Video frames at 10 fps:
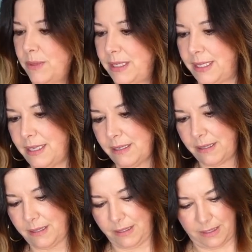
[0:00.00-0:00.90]
What's
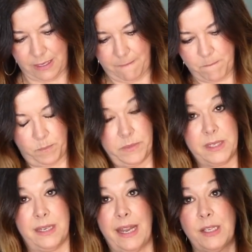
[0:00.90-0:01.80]
this?
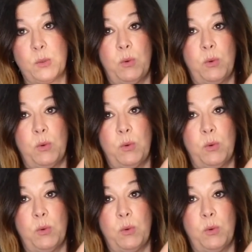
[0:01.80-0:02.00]
It's a nice